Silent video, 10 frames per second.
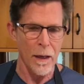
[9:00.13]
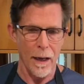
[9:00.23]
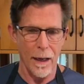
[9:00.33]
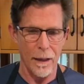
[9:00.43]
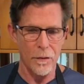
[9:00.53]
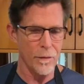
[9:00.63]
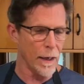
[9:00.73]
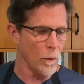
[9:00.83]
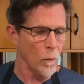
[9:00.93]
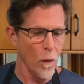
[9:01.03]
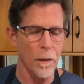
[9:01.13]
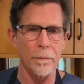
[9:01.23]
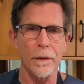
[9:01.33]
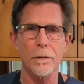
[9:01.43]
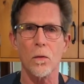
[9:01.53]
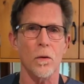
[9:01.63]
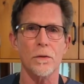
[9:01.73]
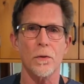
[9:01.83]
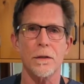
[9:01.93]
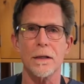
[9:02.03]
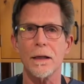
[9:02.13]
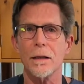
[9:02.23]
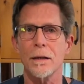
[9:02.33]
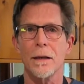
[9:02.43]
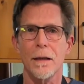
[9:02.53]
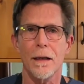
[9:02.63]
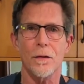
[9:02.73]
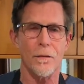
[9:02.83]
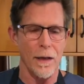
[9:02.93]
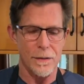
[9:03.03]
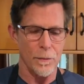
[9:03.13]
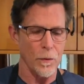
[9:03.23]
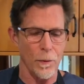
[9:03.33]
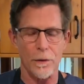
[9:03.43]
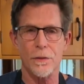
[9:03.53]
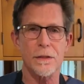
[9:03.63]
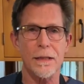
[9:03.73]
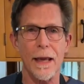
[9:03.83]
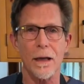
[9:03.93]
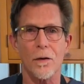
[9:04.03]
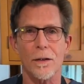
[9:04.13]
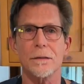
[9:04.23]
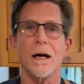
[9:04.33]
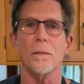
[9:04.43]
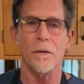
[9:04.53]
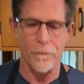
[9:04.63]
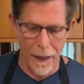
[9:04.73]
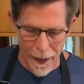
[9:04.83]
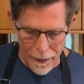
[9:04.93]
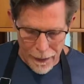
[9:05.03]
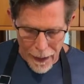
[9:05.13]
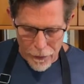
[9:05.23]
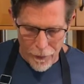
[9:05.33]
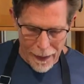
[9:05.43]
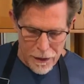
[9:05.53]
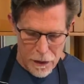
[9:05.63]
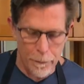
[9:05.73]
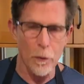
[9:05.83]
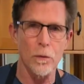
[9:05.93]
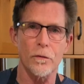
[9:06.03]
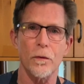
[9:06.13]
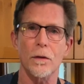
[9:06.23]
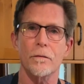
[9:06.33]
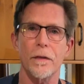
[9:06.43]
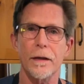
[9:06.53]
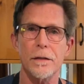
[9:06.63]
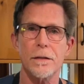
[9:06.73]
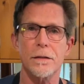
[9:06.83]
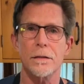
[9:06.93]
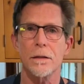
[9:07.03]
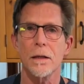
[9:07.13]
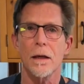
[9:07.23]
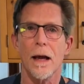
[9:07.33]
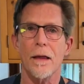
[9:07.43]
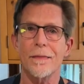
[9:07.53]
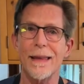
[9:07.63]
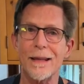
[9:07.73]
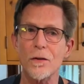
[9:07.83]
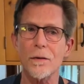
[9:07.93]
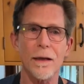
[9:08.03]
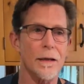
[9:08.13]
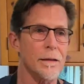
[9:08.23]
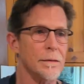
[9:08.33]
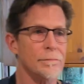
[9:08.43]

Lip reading: and you've got a warm corn tortilla, and you've got some grilled steak on top of that, you've got a spoonful of this, and then you get